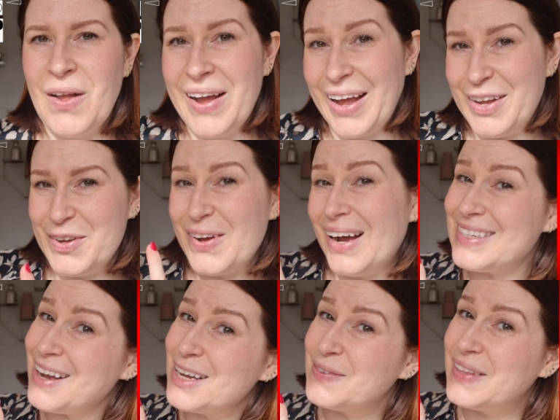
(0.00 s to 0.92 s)
Okay, you
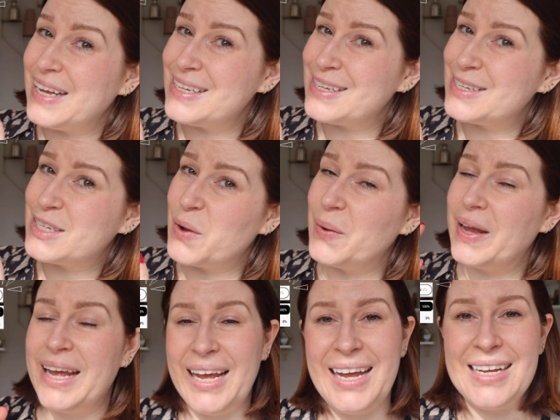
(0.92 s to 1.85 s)
guys asked for this, so
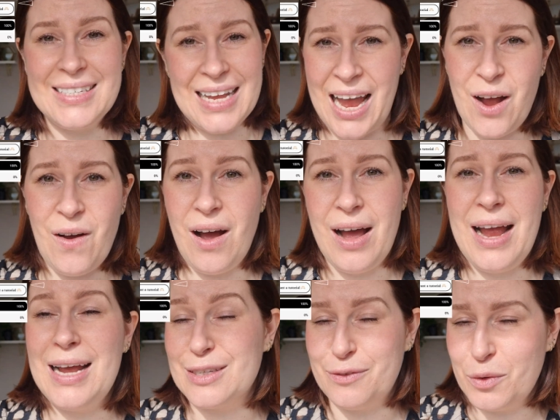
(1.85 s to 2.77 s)
here is how
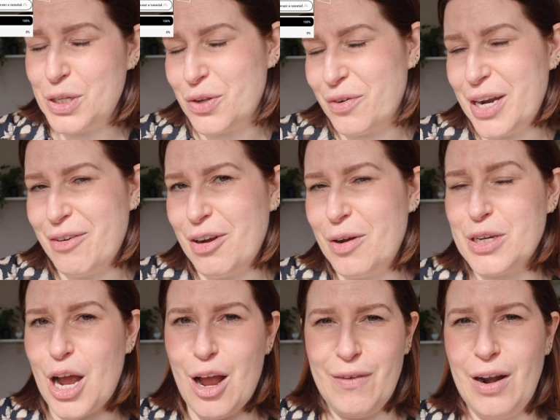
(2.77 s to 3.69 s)
I, as a
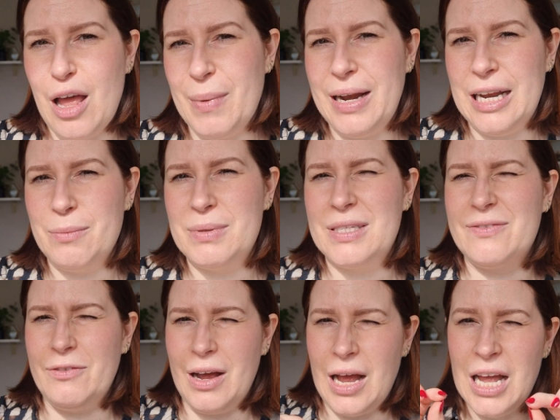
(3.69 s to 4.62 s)
43-year-old, overline my
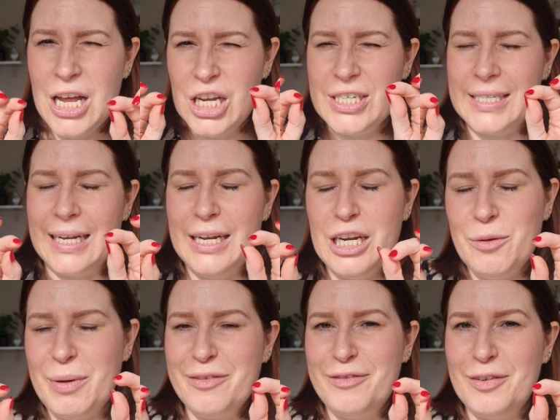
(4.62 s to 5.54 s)
lips for just a
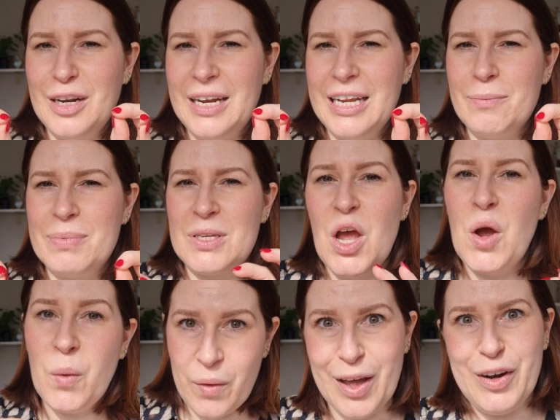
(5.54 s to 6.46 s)
little bit fuller lips
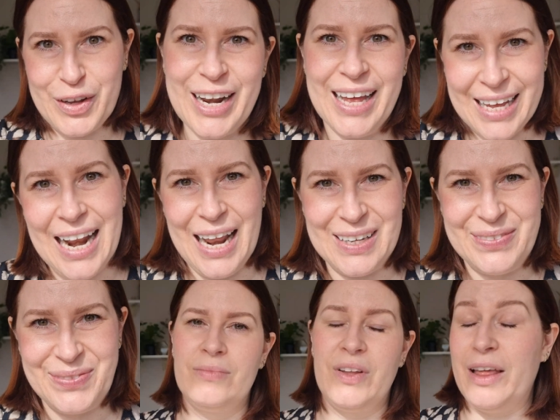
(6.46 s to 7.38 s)
without looking like a
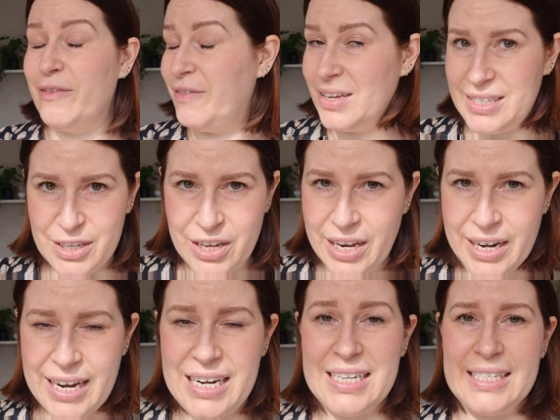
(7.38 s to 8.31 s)
clown. Okay, first thing you're
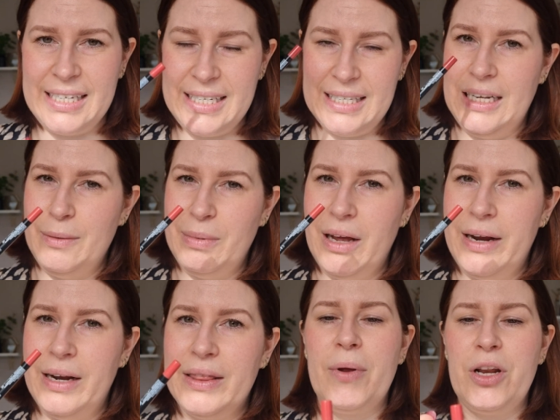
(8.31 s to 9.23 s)
going to need is a decent lip
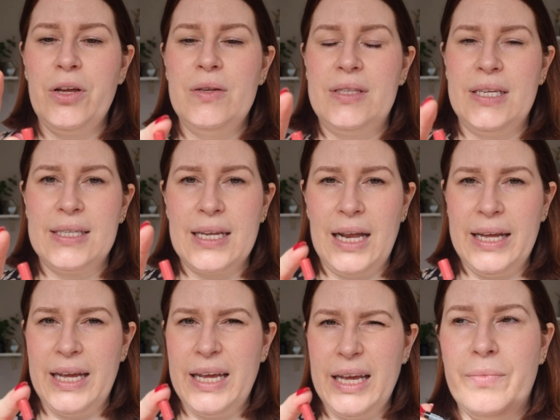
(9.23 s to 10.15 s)
liner. I'm going to use this
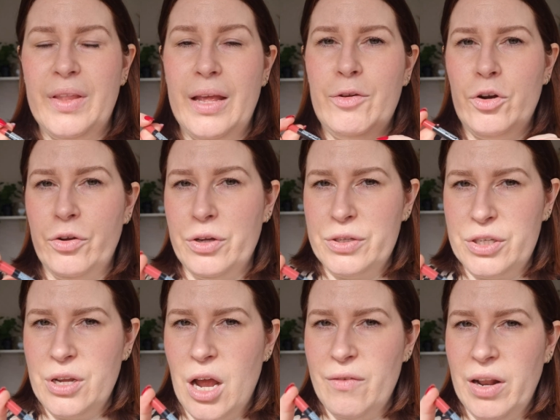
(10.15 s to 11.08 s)
colour here. If you're not
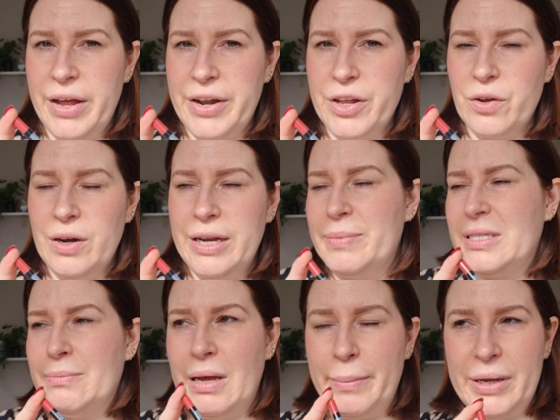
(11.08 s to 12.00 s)
used to overlining your lips,
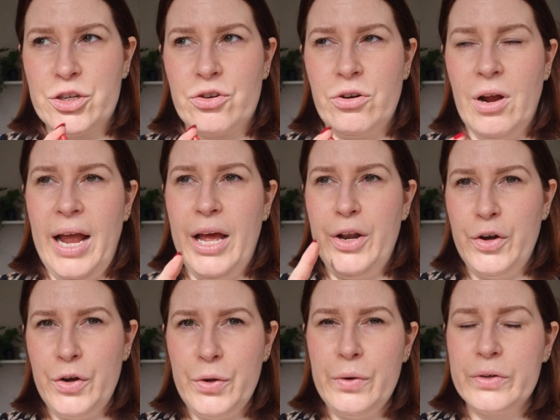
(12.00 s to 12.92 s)
then maybe try a
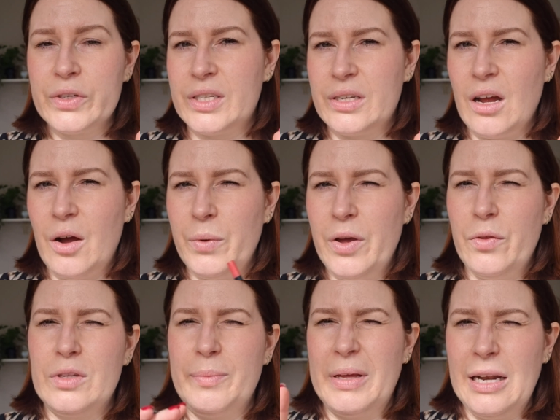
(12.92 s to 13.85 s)
nude to start with
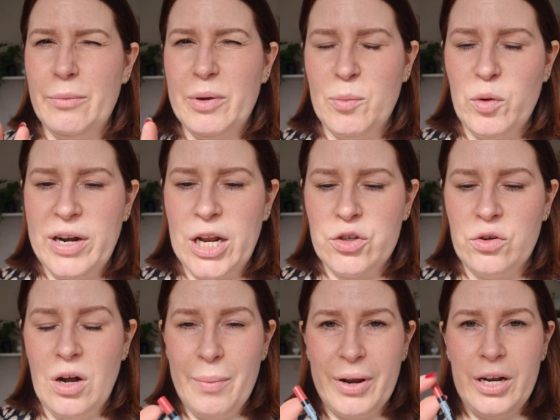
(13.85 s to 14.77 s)
or something a little bit more
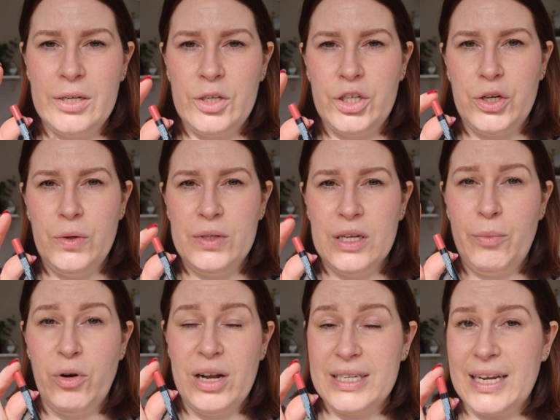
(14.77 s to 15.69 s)
natural. I'm going to choose a
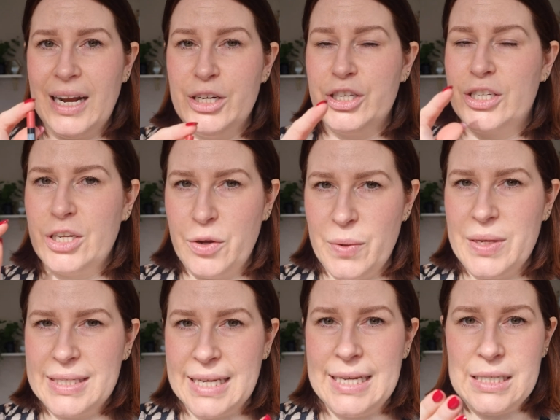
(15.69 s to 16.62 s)
brighter colour just so
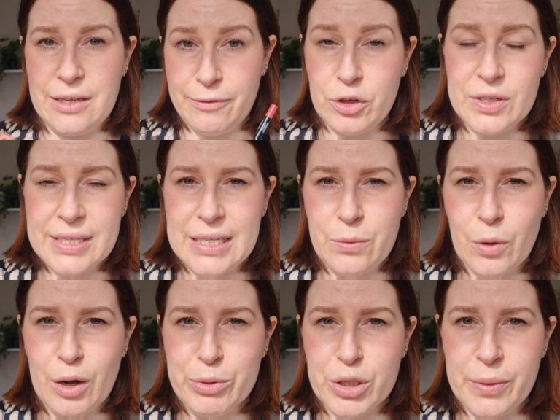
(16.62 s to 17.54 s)
it's easier for you to see
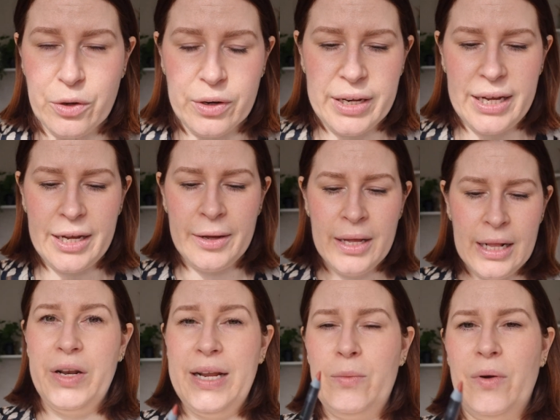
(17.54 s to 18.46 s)
what I'm doing on here.
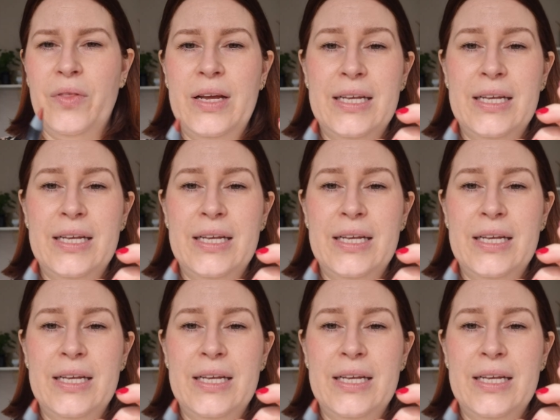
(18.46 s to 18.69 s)
You need one that